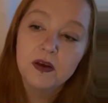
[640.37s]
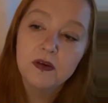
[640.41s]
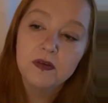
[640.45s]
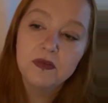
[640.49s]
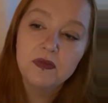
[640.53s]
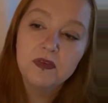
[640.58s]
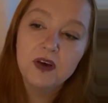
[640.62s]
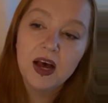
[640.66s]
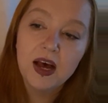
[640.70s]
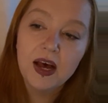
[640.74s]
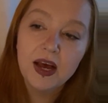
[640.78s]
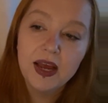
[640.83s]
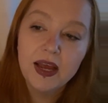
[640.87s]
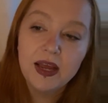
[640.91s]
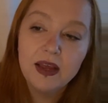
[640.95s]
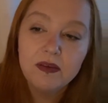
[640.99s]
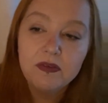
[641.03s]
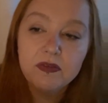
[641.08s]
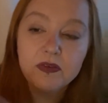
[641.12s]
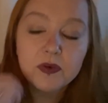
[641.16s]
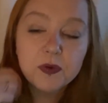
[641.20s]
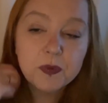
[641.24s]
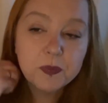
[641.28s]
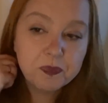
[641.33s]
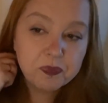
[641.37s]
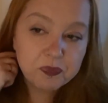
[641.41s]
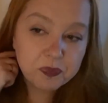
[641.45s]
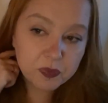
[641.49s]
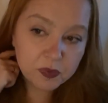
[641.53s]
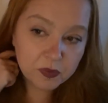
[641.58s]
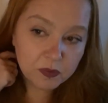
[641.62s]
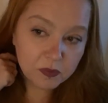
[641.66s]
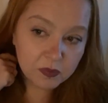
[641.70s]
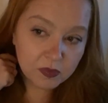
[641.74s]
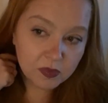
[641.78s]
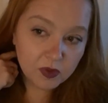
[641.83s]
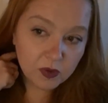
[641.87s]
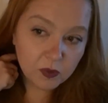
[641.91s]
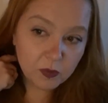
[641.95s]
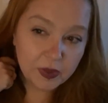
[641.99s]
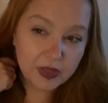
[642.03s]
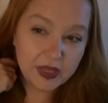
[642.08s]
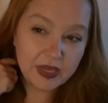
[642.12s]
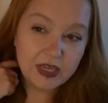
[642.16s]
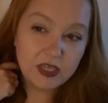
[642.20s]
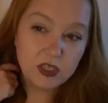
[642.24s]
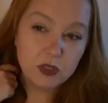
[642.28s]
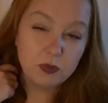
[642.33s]
5,
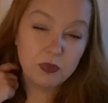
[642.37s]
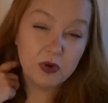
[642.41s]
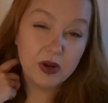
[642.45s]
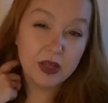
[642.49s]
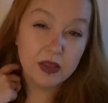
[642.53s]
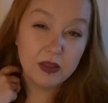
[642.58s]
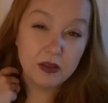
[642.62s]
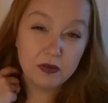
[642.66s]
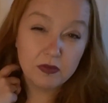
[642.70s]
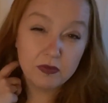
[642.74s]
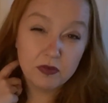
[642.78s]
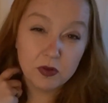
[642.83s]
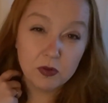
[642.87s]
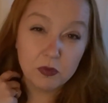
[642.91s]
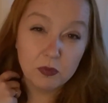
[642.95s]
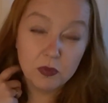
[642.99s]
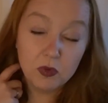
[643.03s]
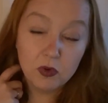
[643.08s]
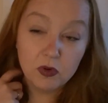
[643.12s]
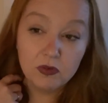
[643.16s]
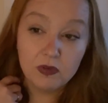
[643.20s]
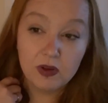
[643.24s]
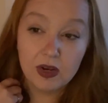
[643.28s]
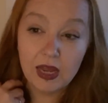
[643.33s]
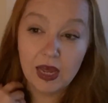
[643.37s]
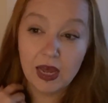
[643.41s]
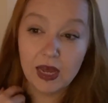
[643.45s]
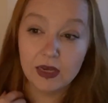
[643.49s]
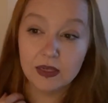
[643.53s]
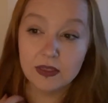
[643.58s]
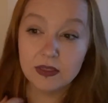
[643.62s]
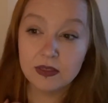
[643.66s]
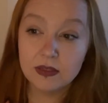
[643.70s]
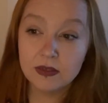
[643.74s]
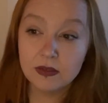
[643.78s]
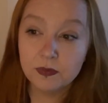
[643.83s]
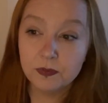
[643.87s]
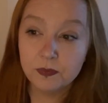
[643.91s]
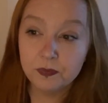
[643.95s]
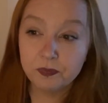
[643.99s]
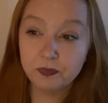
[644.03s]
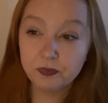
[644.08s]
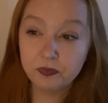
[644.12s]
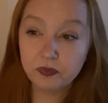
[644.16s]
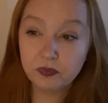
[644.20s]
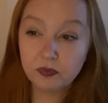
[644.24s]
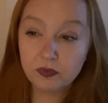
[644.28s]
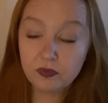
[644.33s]
with each breath you feel more relaxed.
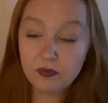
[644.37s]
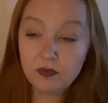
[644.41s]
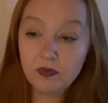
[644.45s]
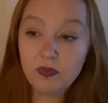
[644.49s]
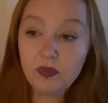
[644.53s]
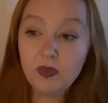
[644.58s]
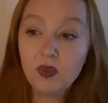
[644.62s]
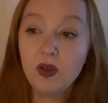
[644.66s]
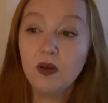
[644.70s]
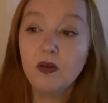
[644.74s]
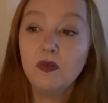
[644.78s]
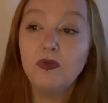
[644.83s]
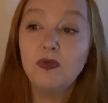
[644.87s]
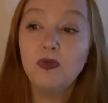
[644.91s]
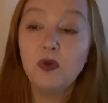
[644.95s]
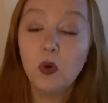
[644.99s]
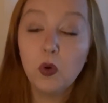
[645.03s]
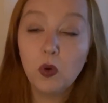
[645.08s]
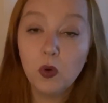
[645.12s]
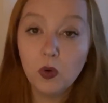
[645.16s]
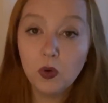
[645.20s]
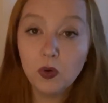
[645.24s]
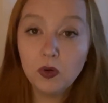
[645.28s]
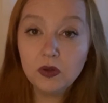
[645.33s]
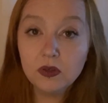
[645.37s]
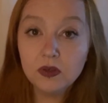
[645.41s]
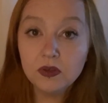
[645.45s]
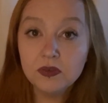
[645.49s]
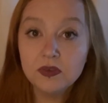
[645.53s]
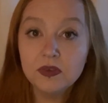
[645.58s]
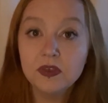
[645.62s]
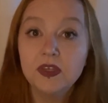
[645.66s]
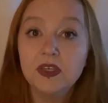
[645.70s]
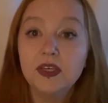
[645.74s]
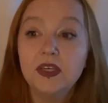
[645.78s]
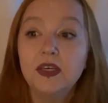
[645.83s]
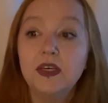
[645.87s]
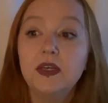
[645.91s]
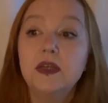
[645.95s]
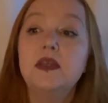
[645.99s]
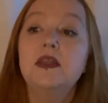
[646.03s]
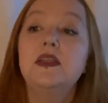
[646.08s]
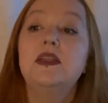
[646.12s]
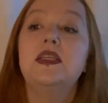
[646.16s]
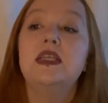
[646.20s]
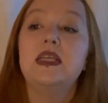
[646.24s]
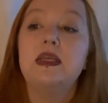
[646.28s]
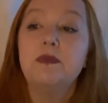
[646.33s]
4,
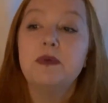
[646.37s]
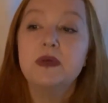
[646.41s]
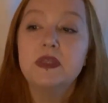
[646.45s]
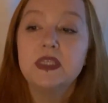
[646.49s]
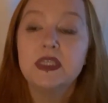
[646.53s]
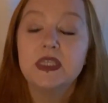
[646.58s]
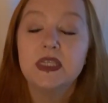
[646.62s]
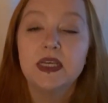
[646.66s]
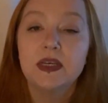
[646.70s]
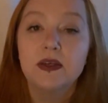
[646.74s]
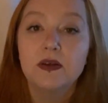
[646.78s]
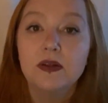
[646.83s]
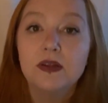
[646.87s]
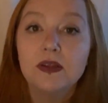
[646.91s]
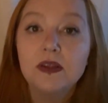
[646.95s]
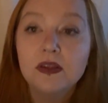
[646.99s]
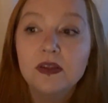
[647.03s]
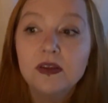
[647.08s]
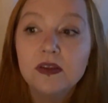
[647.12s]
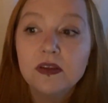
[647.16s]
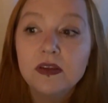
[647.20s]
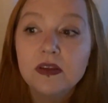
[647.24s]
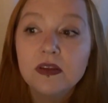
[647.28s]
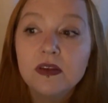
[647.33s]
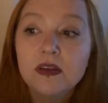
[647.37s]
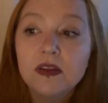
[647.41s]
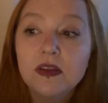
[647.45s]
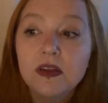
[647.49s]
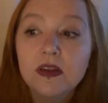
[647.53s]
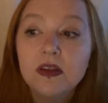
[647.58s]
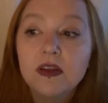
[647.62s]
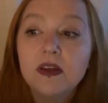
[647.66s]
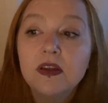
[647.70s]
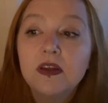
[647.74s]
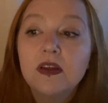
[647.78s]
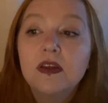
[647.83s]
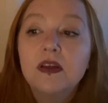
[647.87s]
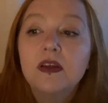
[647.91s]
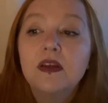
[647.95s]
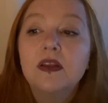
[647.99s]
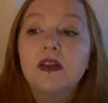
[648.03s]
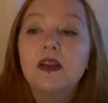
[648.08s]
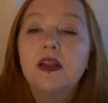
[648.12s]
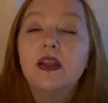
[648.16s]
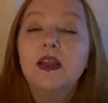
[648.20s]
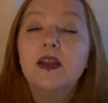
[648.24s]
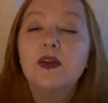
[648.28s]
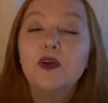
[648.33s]
deeper still.
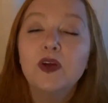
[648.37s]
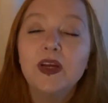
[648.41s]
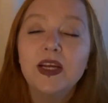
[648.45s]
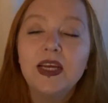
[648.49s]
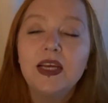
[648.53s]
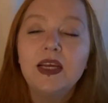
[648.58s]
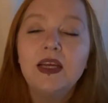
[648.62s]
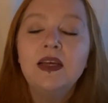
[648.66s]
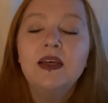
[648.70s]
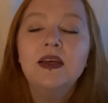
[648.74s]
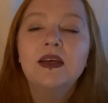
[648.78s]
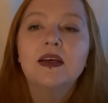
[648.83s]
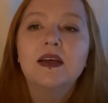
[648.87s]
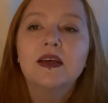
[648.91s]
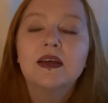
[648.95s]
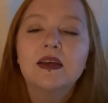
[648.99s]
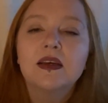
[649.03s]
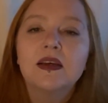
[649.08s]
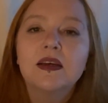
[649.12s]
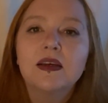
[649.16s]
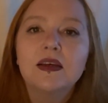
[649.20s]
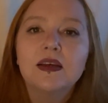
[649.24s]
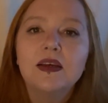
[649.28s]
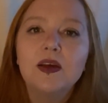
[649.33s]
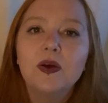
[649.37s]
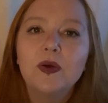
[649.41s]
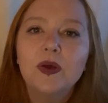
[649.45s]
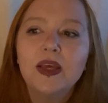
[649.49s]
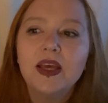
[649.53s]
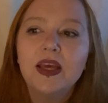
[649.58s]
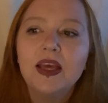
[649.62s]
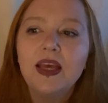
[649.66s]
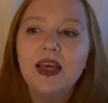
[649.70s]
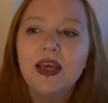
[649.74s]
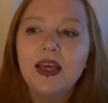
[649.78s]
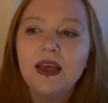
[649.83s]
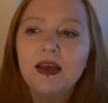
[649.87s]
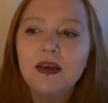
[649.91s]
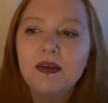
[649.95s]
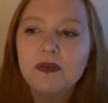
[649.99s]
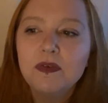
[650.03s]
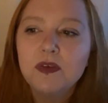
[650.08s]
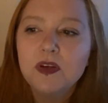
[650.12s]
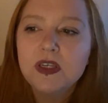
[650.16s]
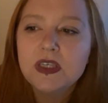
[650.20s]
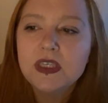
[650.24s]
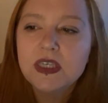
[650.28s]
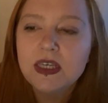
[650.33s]
3, going
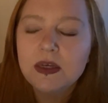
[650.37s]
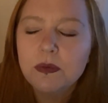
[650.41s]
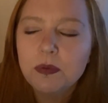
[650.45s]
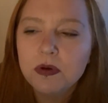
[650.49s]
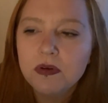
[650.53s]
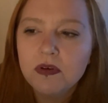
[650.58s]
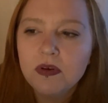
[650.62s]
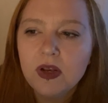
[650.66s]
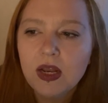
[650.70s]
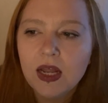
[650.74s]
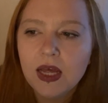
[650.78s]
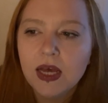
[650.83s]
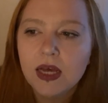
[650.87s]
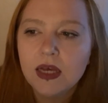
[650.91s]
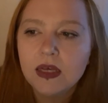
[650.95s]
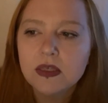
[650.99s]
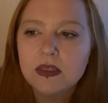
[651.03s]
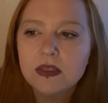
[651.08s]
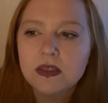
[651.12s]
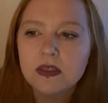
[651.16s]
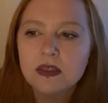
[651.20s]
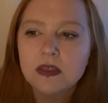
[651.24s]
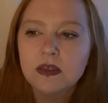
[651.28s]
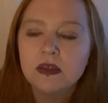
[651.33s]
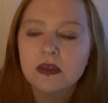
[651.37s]
even deeper relaxed.